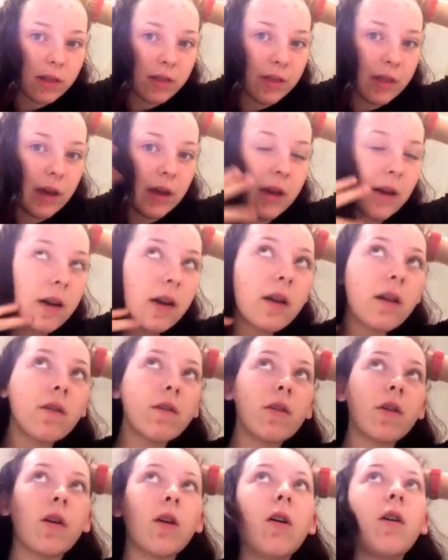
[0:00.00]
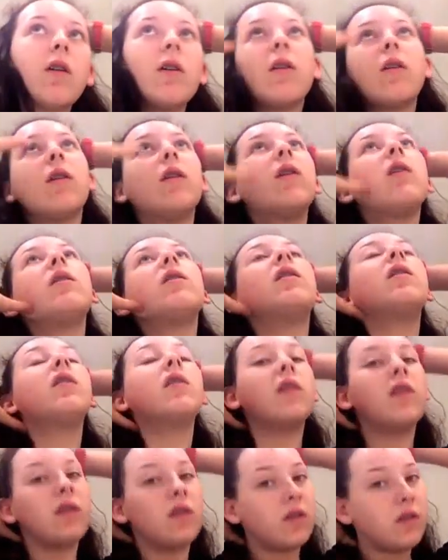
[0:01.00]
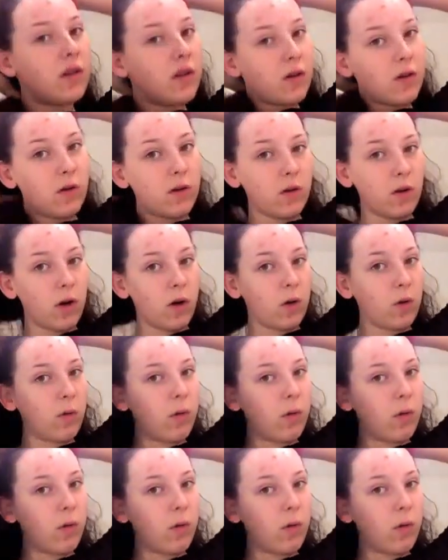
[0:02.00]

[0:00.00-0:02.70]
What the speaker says: thick and I've still got